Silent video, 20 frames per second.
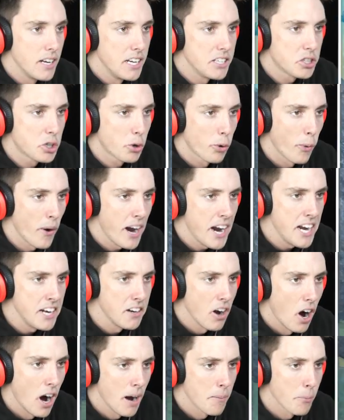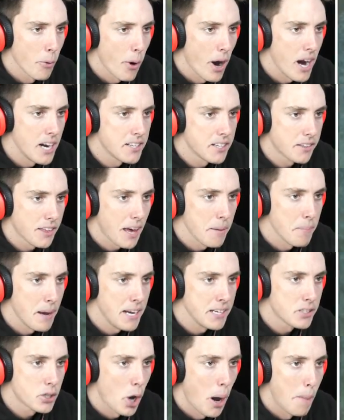He's green, I'm red. That
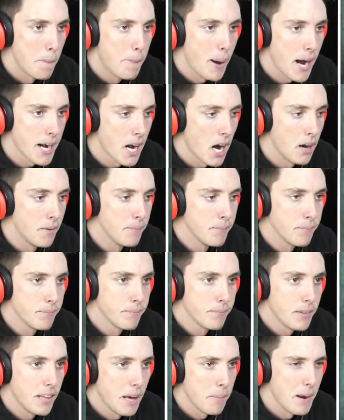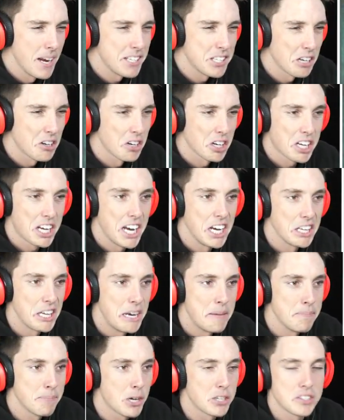means I'm better. that means I gotta kill
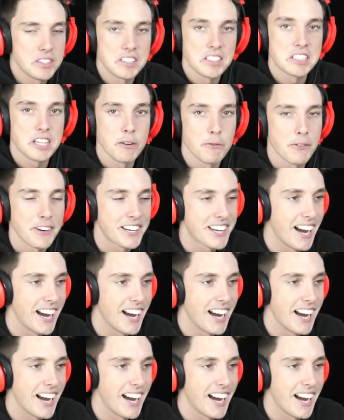him because he's a different